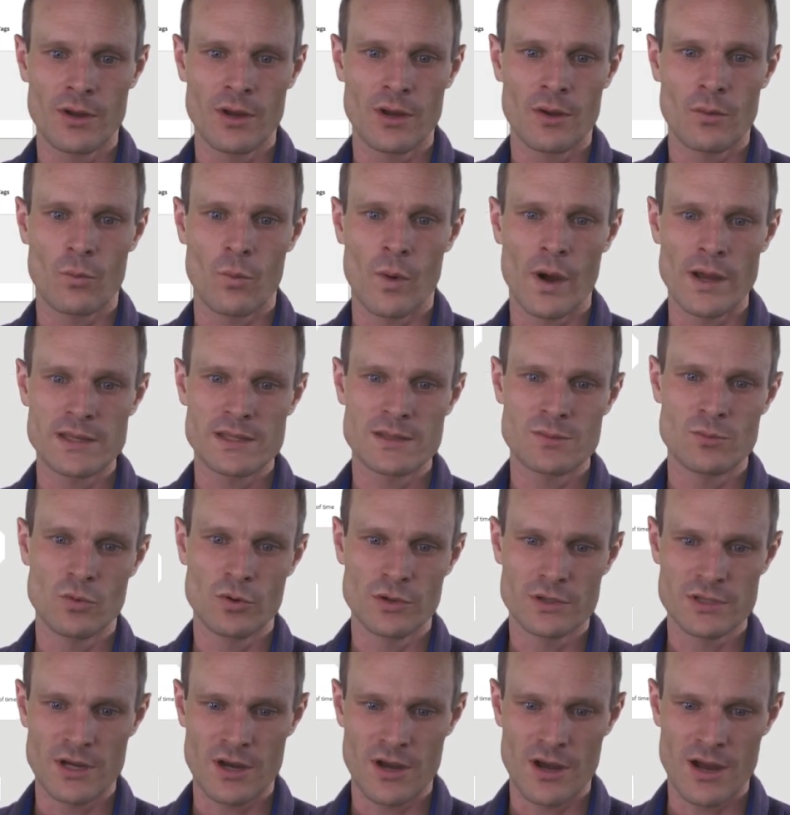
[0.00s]
wait some
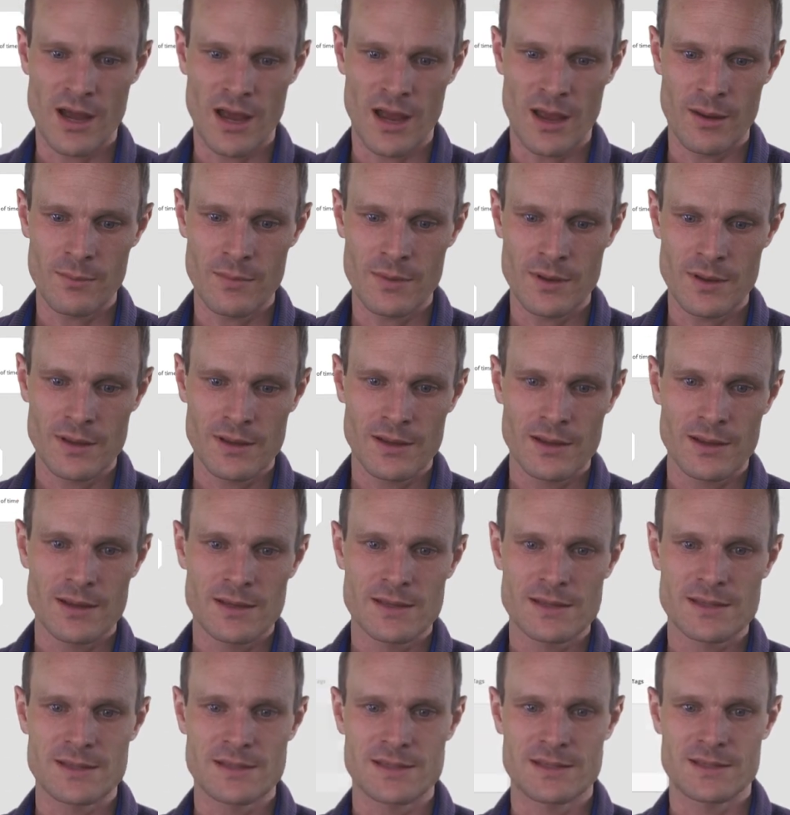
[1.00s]
more time,
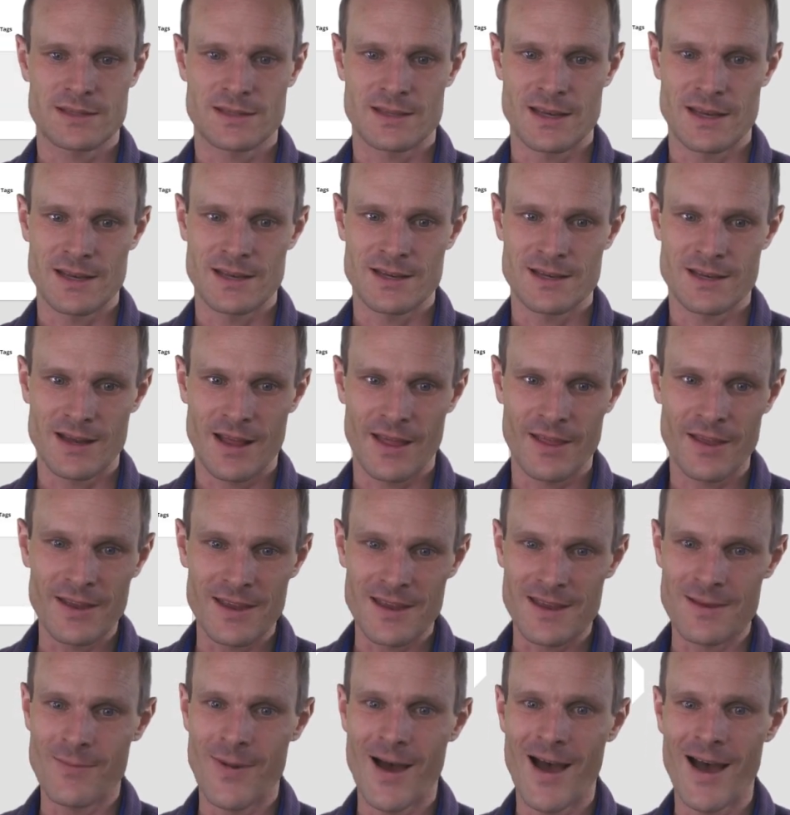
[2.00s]
send another
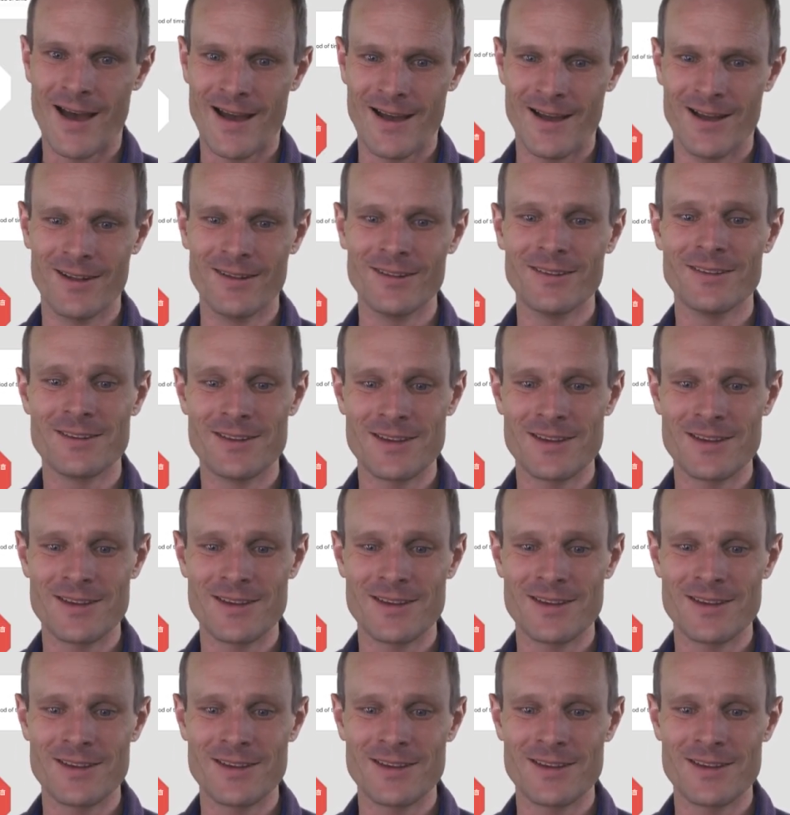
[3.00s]
email,